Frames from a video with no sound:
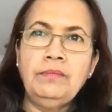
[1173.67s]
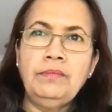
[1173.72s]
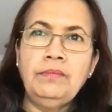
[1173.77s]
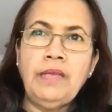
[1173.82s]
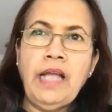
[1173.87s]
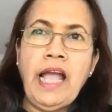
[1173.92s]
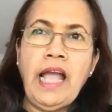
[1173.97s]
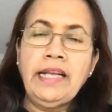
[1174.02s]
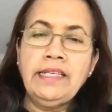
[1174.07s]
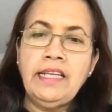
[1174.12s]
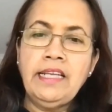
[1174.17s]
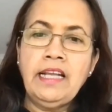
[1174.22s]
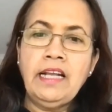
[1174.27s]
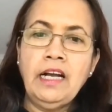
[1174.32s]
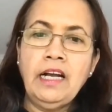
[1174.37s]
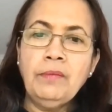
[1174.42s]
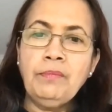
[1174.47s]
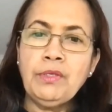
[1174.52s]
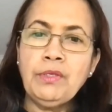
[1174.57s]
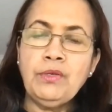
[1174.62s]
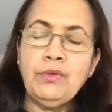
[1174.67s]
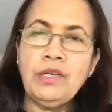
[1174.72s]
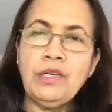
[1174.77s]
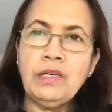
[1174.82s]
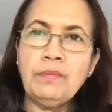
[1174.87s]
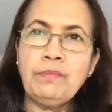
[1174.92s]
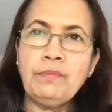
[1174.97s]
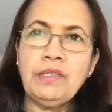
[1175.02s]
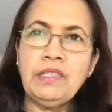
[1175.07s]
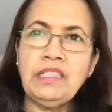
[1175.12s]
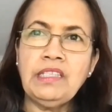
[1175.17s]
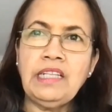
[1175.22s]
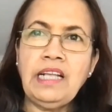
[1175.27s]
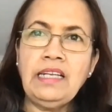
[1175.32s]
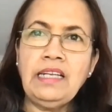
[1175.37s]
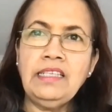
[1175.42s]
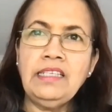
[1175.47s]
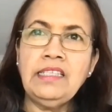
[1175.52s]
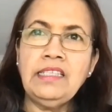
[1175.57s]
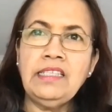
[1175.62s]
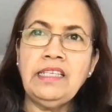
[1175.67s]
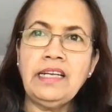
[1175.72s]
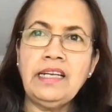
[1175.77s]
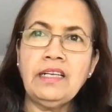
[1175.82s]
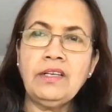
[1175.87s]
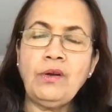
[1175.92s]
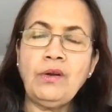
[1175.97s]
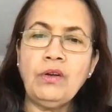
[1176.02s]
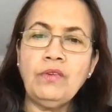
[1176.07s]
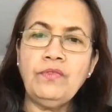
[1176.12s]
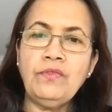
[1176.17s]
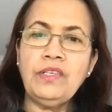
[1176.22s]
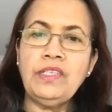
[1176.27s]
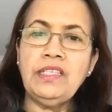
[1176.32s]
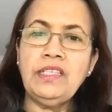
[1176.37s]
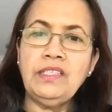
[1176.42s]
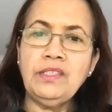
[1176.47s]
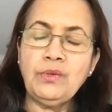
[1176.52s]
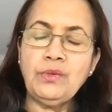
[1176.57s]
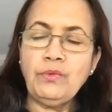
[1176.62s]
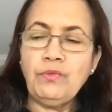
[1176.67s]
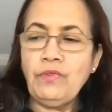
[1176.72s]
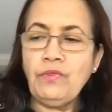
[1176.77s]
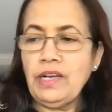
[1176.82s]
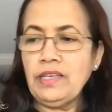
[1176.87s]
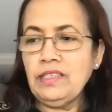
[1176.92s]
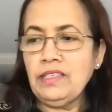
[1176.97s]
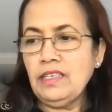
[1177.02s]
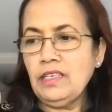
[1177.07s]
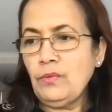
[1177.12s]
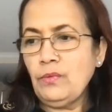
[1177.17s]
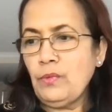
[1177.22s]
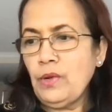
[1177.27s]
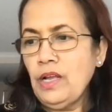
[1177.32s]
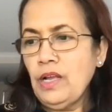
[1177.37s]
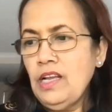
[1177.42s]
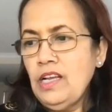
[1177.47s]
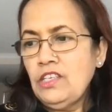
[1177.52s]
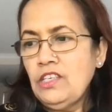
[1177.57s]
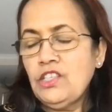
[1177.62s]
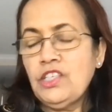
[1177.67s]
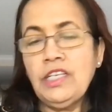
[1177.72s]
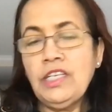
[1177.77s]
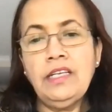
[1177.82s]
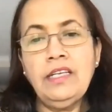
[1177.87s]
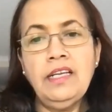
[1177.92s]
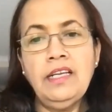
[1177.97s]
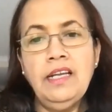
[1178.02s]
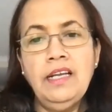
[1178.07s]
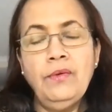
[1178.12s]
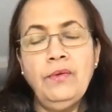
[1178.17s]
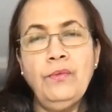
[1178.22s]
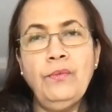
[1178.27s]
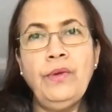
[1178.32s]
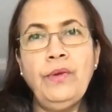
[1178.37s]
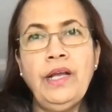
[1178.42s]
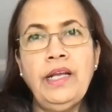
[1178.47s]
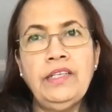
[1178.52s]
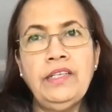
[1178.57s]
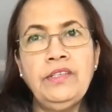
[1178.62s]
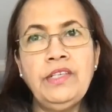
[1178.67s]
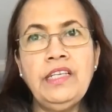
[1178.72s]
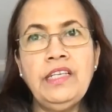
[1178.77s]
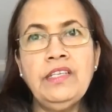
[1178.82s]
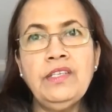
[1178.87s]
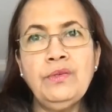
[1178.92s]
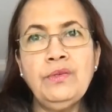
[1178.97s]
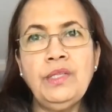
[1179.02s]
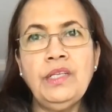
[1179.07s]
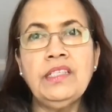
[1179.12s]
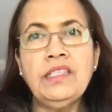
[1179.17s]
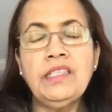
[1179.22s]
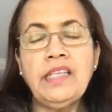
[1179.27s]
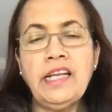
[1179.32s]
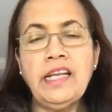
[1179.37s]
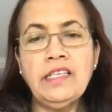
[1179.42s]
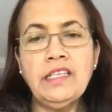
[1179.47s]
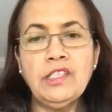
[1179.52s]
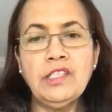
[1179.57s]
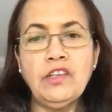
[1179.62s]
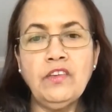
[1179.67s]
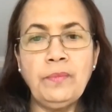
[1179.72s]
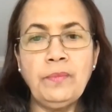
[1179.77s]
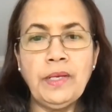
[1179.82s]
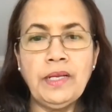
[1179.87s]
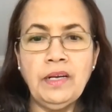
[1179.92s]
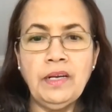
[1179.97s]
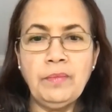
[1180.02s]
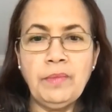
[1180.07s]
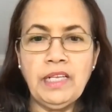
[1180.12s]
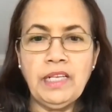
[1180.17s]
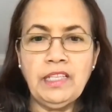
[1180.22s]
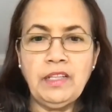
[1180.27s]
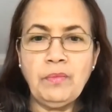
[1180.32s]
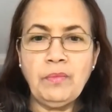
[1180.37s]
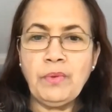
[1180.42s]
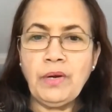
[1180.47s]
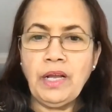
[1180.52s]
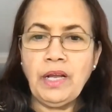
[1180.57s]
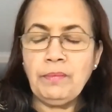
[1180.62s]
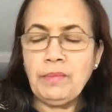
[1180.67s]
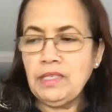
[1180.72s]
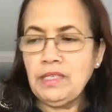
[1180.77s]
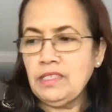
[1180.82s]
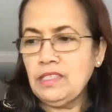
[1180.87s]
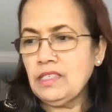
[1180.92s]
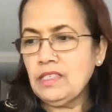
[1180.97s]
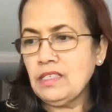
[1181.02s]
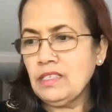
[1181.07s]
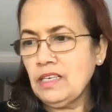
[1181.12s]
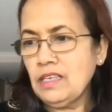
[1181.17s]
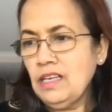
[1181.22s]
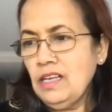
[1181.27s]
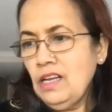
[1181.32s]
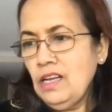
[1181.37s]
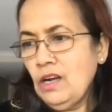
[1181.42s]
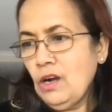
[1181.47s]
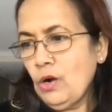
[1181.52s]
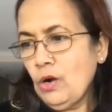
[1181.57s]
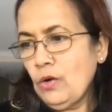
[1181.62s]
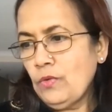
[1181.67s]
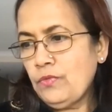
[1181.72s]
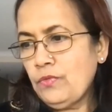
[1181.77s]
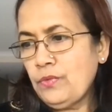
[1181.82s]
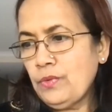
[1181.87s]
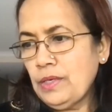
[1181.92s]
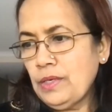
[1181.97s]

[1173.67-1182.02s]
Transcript: adding up to her personality and confidence. So finally, she reached to the status of becoming the prime minister of